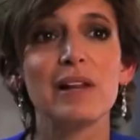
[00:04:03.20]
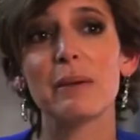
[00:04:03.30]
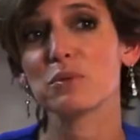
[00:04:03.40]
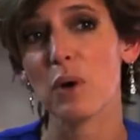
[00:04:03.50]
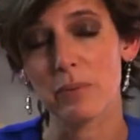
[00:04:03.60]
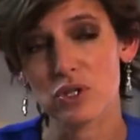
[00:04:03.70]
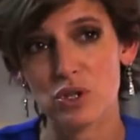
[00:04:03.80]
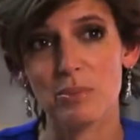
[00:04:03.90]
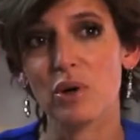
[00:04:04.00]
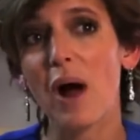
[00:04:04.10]
Glamour's
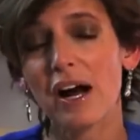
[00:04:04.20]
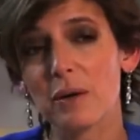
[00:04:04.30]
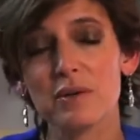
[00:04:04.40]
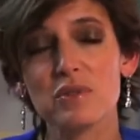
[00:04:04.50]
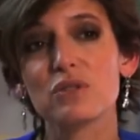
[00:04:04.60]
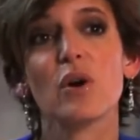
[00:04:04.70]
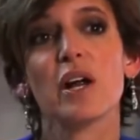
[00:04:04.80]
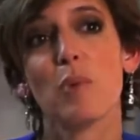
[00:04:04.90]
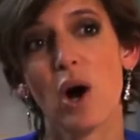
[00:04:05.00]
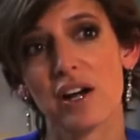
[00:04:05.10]
publisher Bill Wackerman was
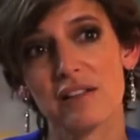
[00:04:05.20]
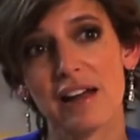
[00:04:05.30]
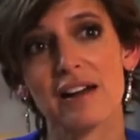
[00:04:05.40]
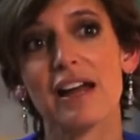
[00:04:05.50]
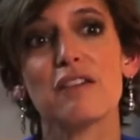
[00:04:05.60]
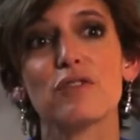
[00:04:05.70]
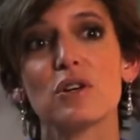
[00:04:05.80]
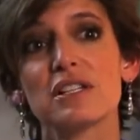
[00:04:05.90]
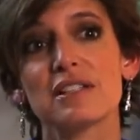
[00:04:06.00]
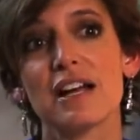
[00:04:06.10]
throwing a party that night
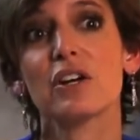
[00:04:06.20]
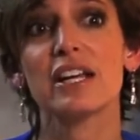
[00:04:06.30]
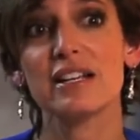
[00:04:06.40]
for a designer